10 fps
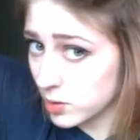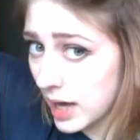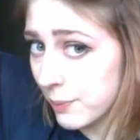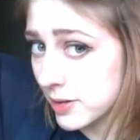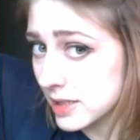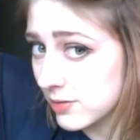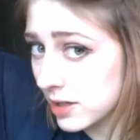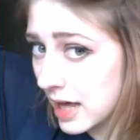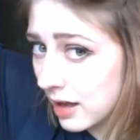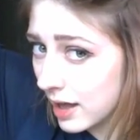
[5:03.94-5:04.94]
what happens if you
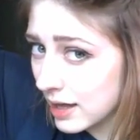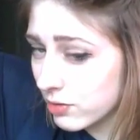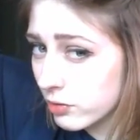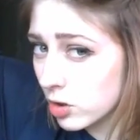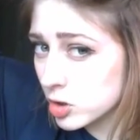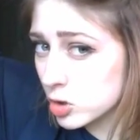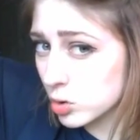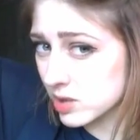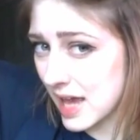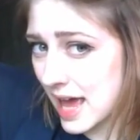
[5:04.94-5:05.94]
get if you've got
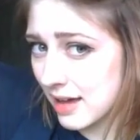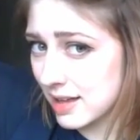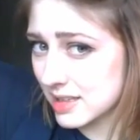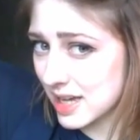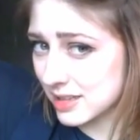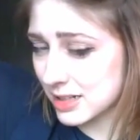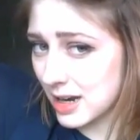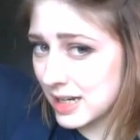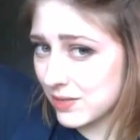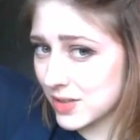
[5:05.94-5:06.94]
shorter hair, it tends to
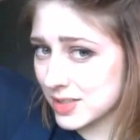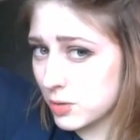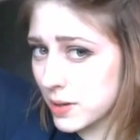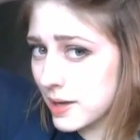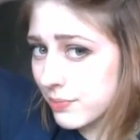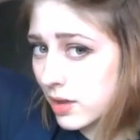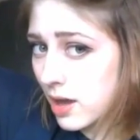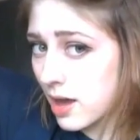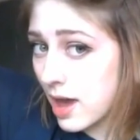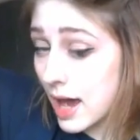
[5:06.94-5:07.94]
like leave this little bit,
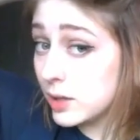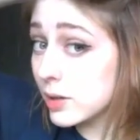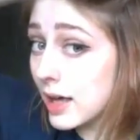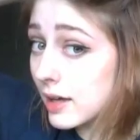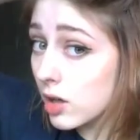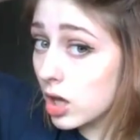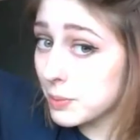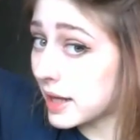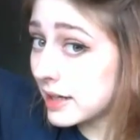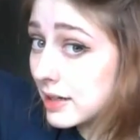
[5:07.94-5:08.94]
and you can comb
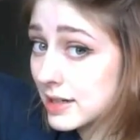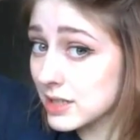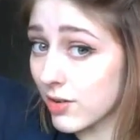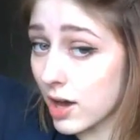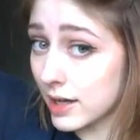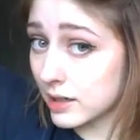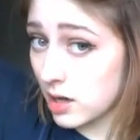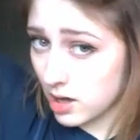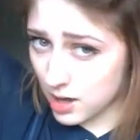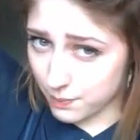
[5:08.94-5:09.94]
it in and it's fine,
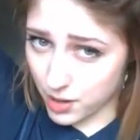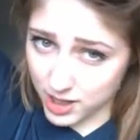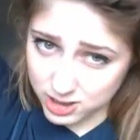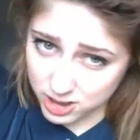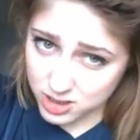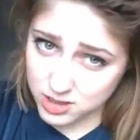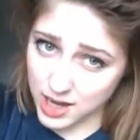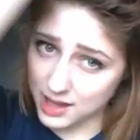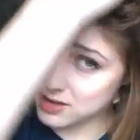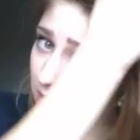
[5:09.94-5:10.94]
but I just
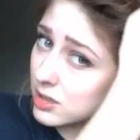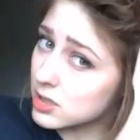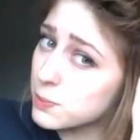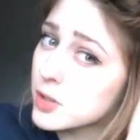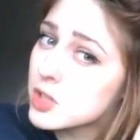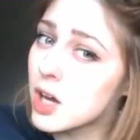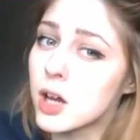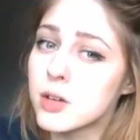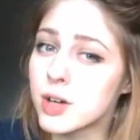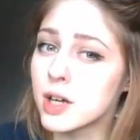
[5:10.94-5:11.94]
tend to just push it
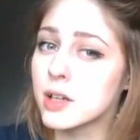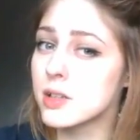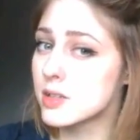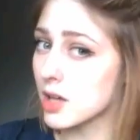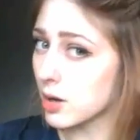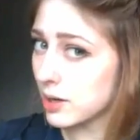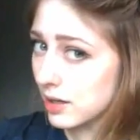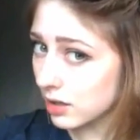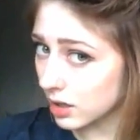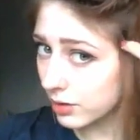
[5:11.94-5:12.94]
over so
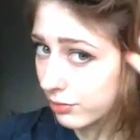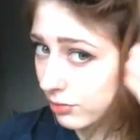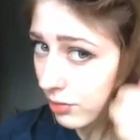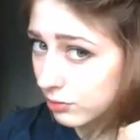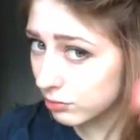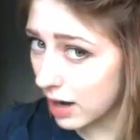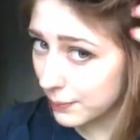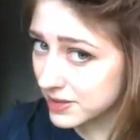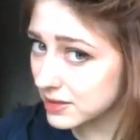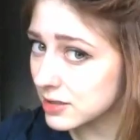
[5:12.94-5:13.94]
it kind of
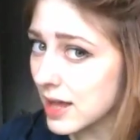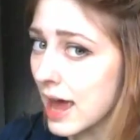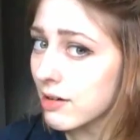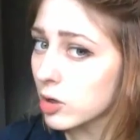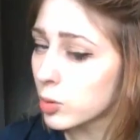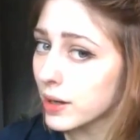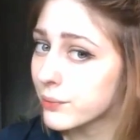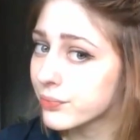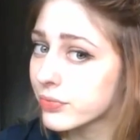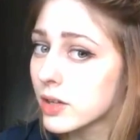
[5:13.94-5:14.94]
wraps into the hair a little bit,
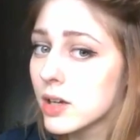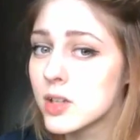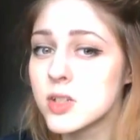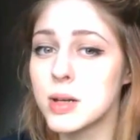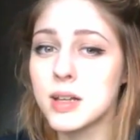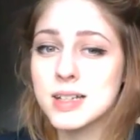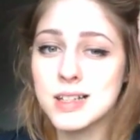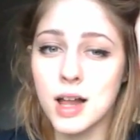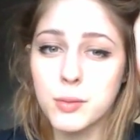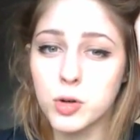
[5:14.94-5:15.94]
so it looks
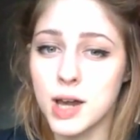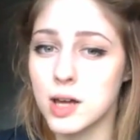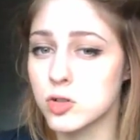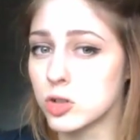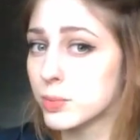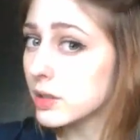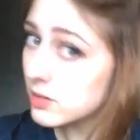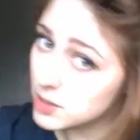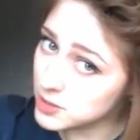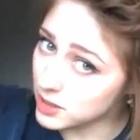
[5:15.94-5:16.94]
slightly more natural. But it's
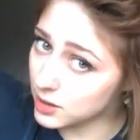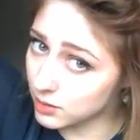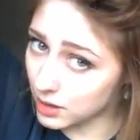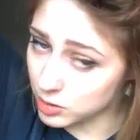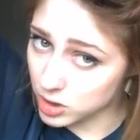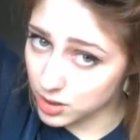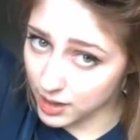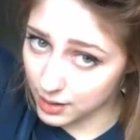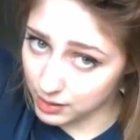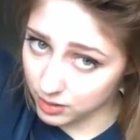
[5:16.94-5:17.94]
up to you. I'll show you
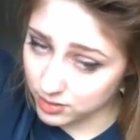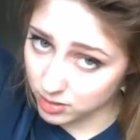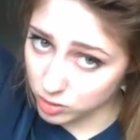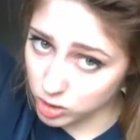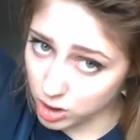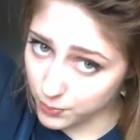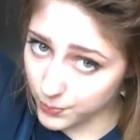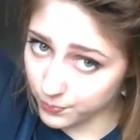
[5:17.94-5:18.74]
how it looks on top.